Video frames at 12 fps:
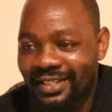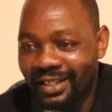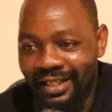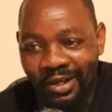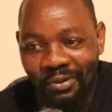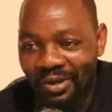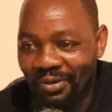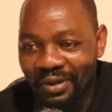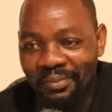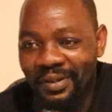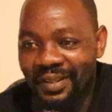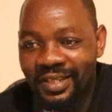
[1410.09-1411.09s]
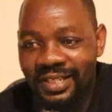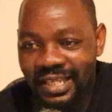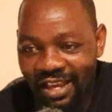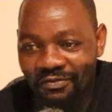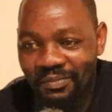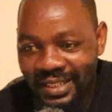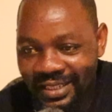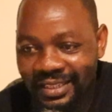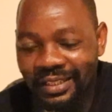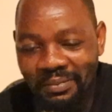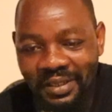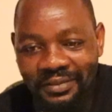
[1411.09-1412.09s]
and our grandmothers have been
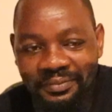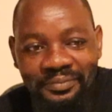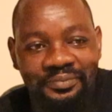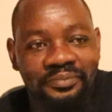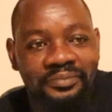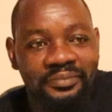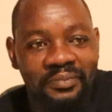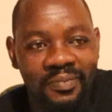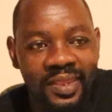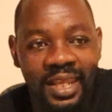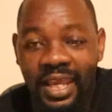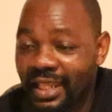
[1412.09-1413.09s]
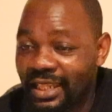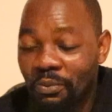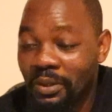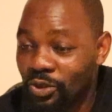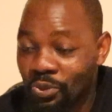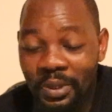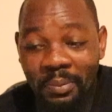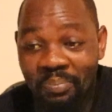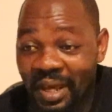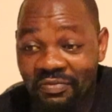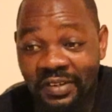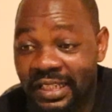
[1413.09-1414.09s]
steaming and they were doing
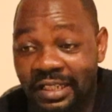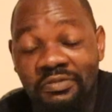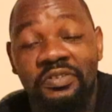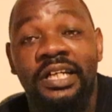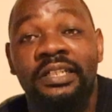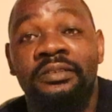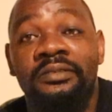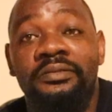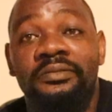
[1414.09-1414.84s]
perfectly fine